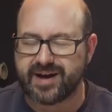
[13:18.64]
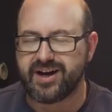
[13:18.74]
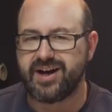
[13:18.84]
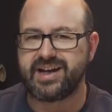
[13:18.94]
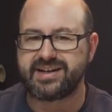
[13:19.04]

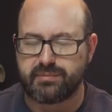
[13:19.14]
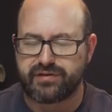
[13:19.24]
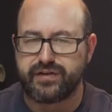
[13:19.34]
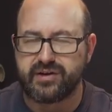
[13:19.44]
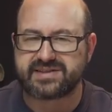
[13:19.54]
about earlier,
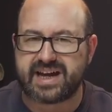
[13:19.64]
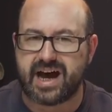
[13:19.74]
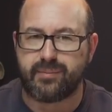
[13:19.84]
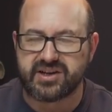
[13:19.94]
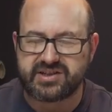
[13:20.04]
depth of field is
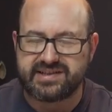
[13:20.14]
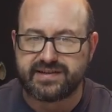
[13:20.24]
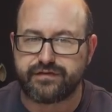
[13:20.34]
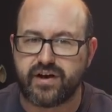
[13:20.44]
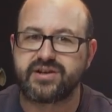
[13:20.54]
how much is
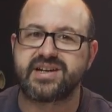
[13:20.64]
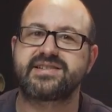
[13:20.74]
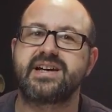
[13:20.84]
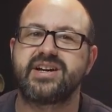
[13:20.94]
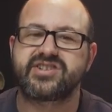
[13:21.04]
in
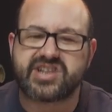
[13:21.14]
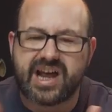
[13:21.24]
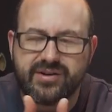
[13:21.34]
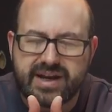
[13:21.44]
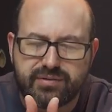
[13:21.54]
focus.
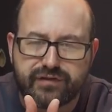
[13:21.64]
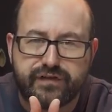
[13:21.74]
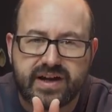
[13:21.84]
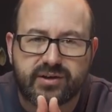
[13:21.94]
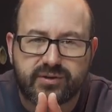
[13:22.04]
Shallow depth of
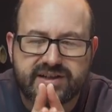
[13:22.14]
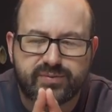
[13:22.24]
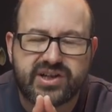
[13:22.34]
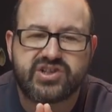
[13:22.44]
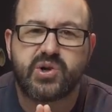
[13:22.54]
field is when you're